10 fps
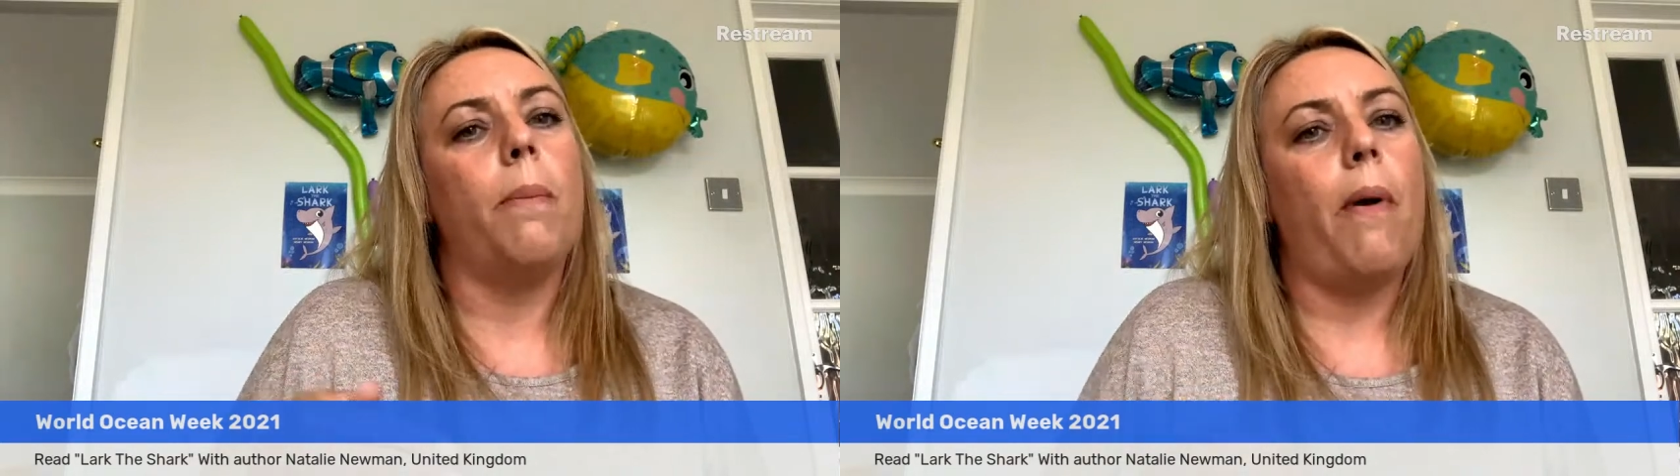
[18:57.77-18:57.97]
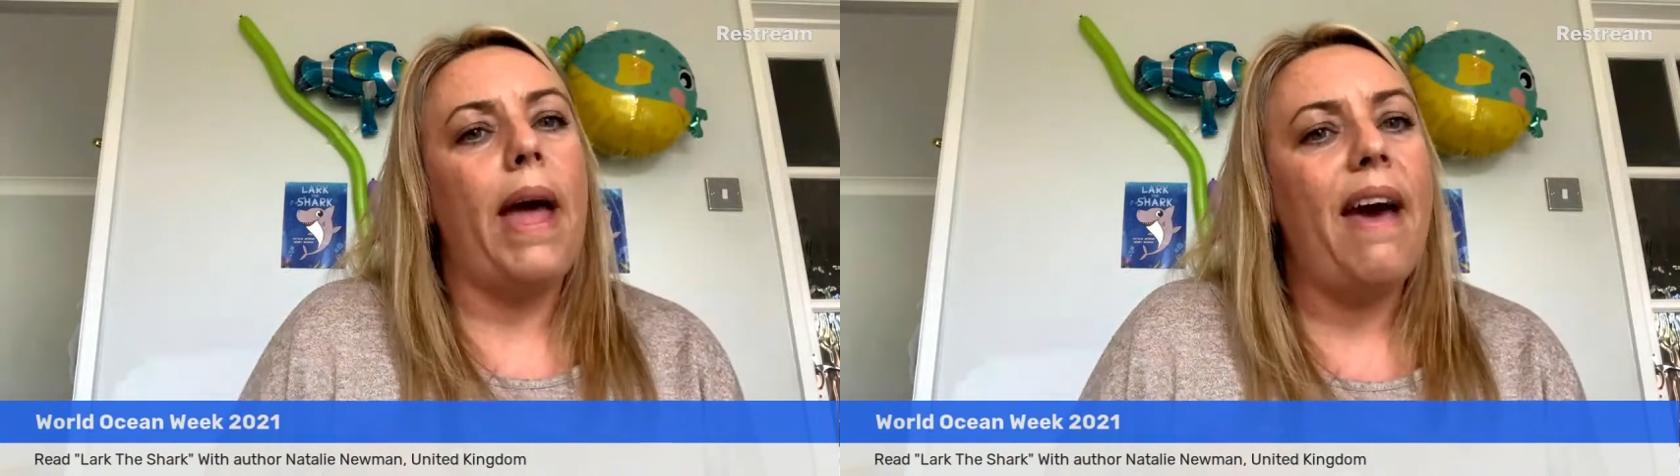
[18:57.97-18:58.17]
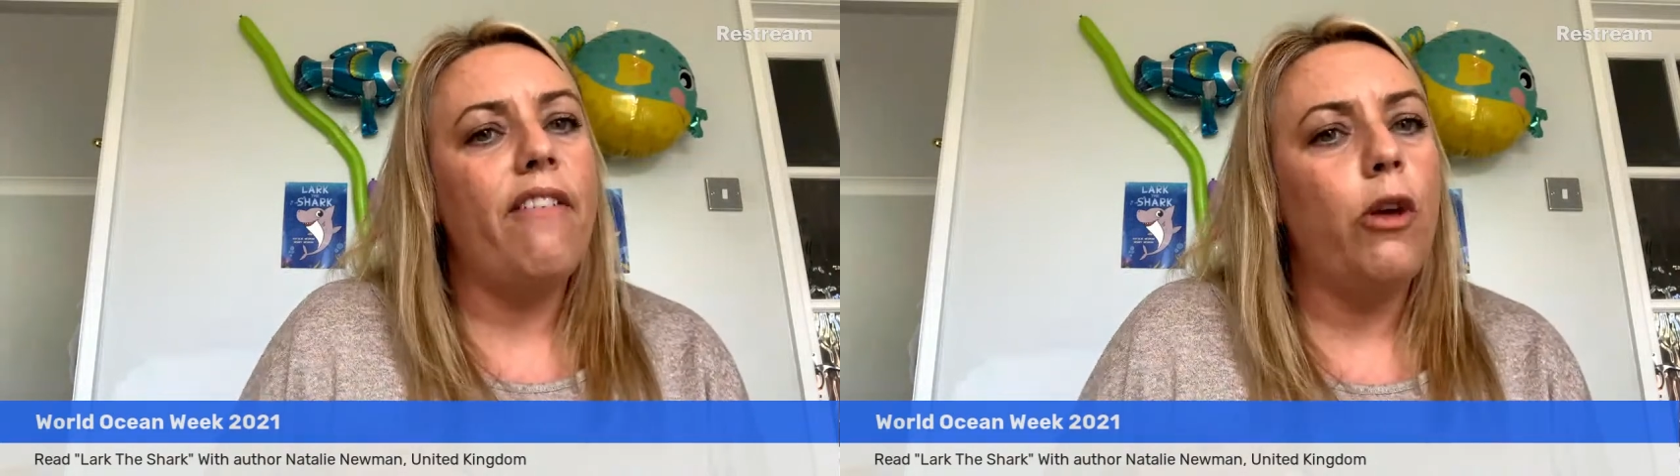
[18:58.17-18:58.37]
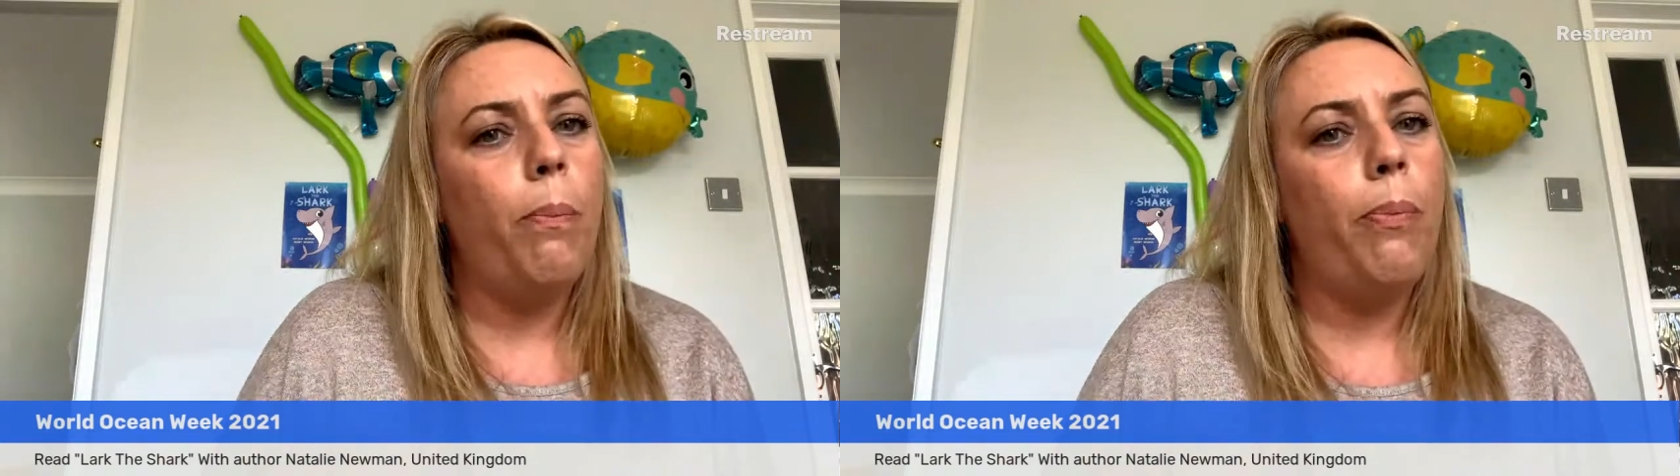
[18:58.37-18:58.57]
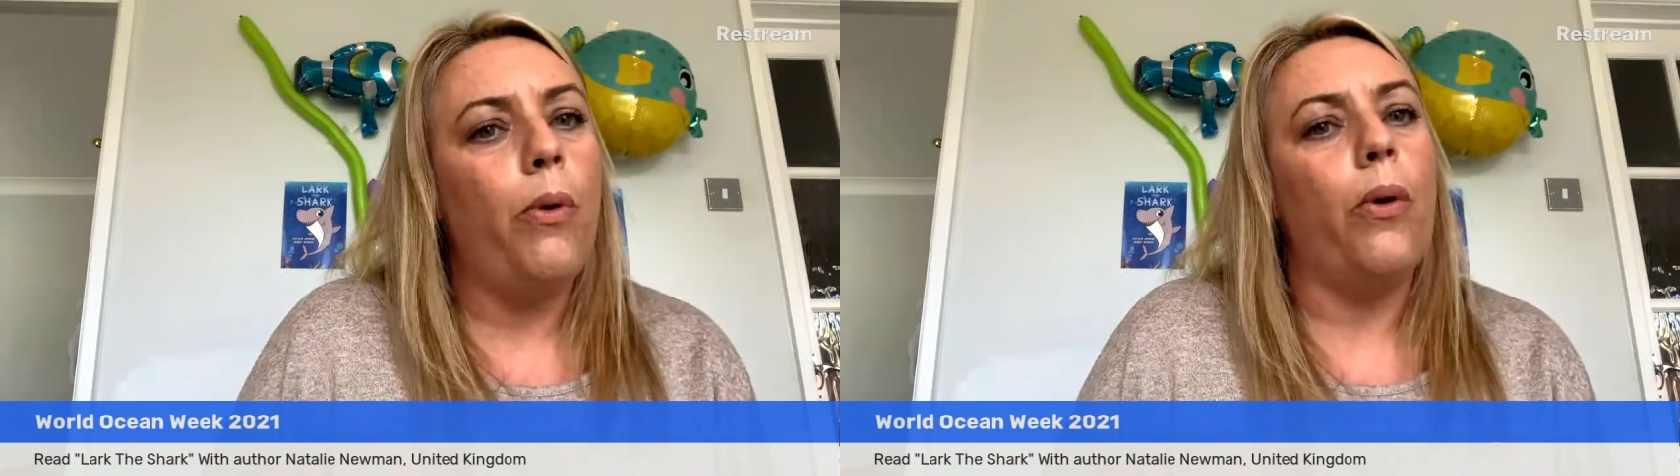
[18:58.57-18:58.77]
So by
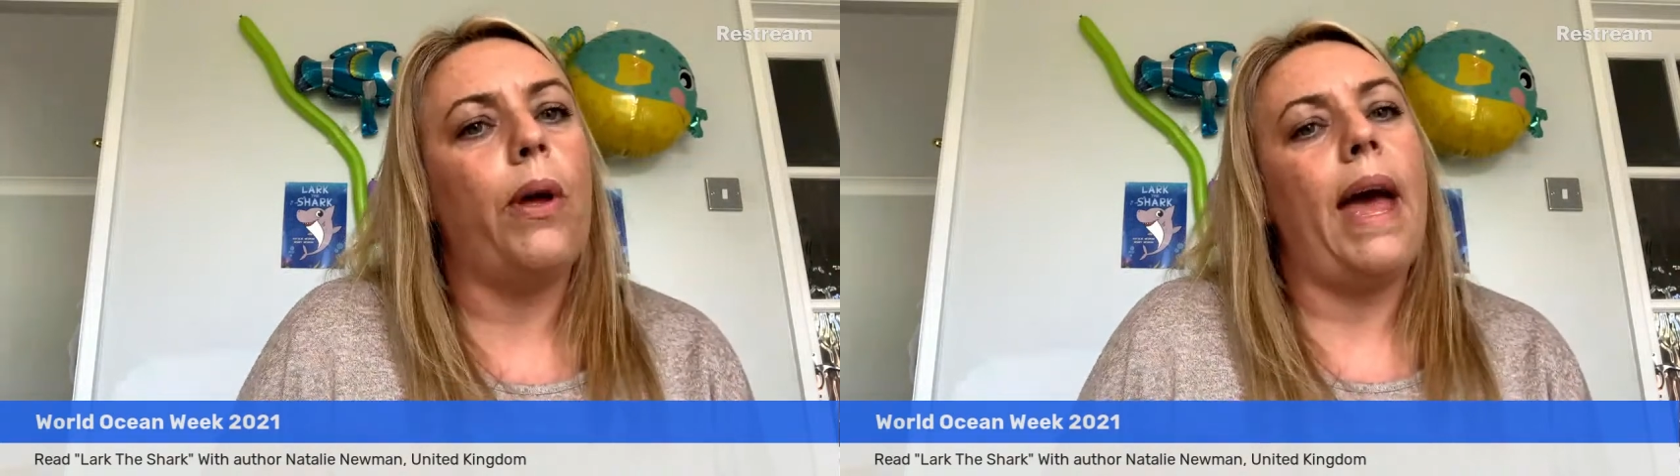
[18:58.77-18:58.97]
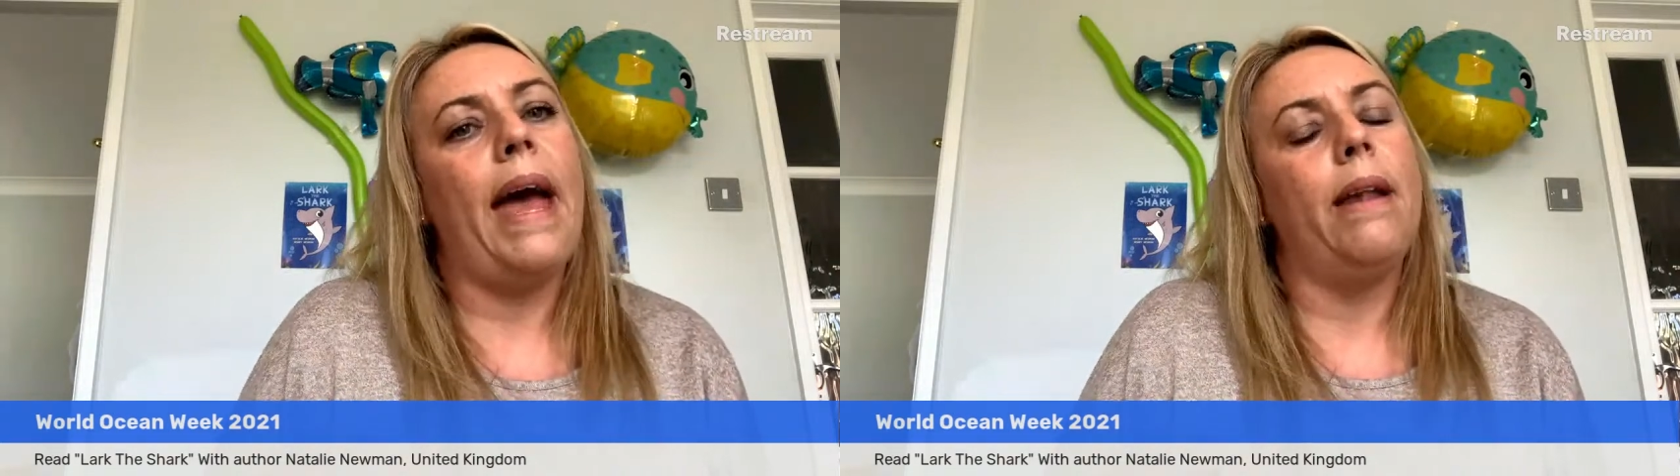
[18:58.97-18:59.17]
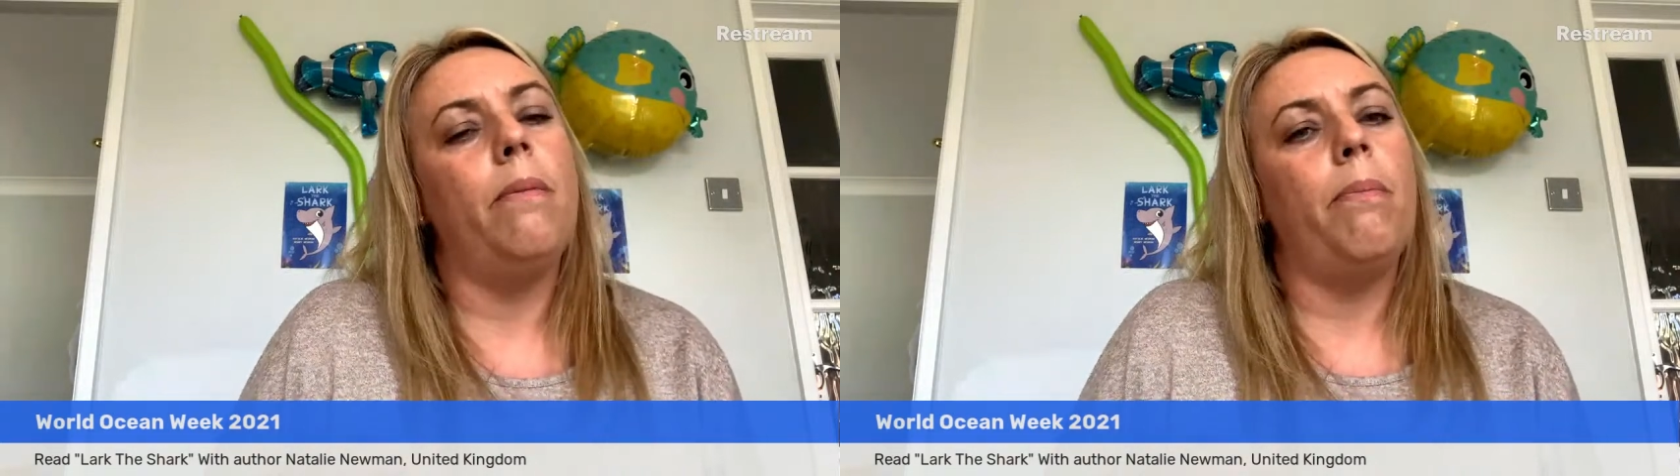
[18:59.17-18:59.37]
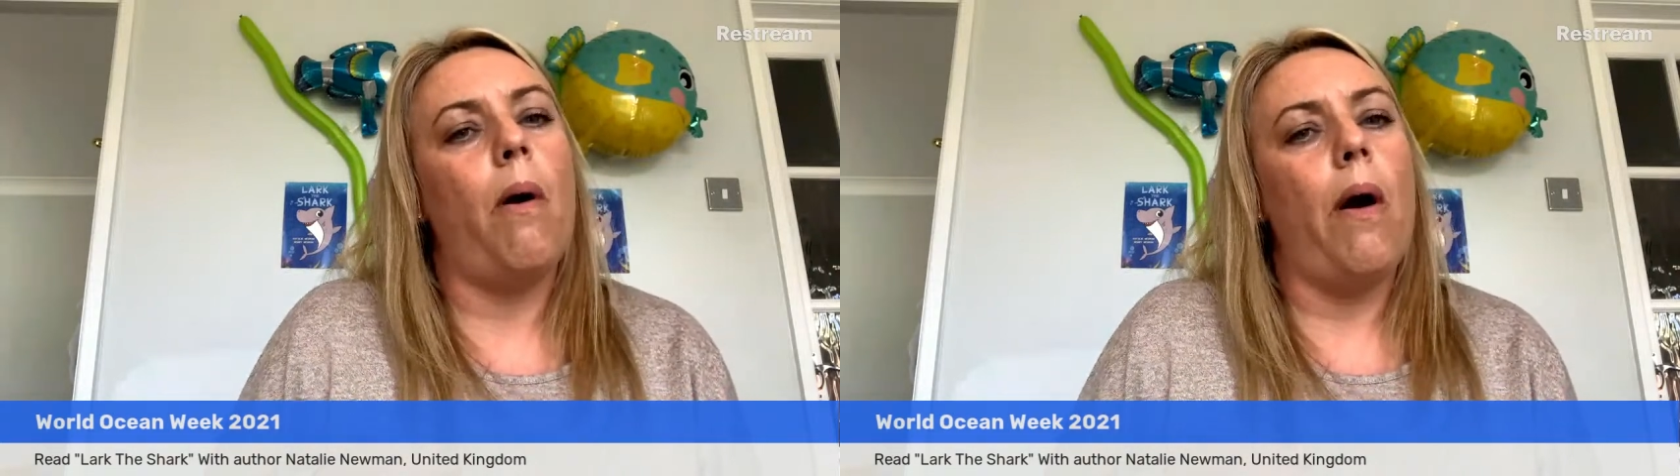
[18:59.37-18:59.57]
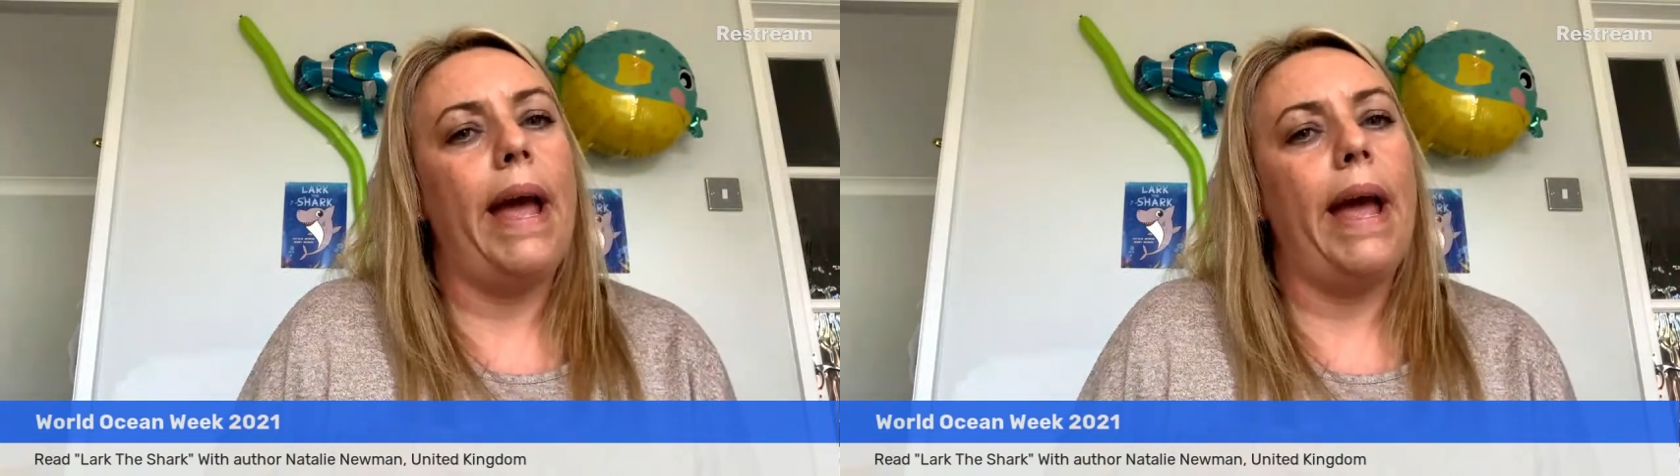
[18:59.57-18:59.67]
having a book and